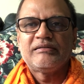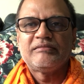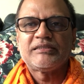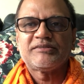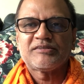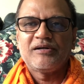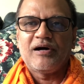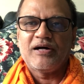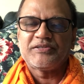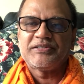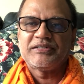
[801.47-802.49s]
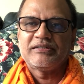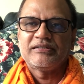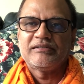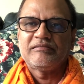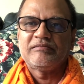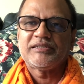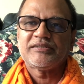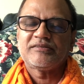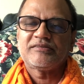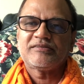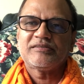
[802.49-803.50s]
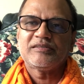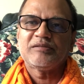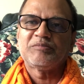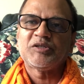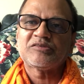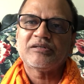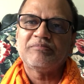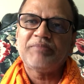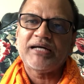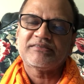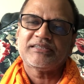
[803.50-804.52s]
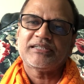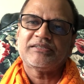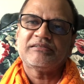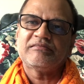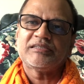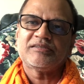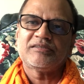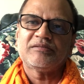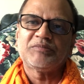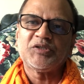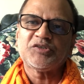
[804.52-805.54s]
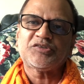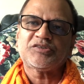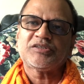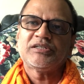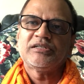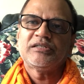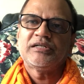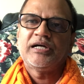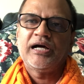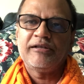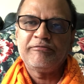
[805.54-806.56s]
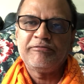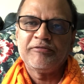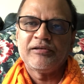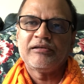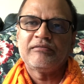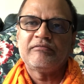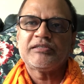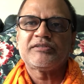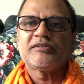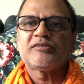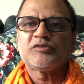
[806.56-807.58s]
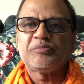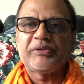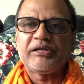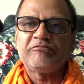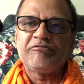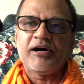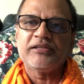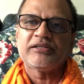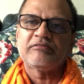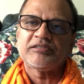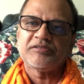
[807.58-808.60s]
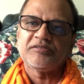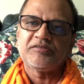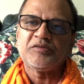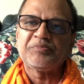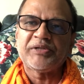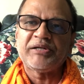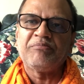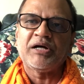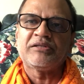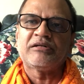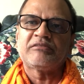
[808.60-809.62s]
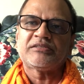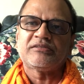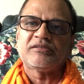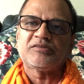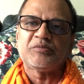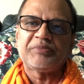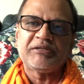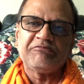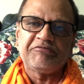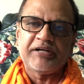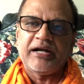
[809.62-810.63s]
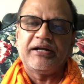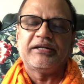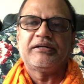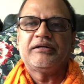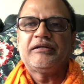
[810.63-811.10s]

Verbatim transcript: which is God, which is the most compassionate, which is the most helpful, which is the supreme father, which is the supreme mother, which is the supreme friend,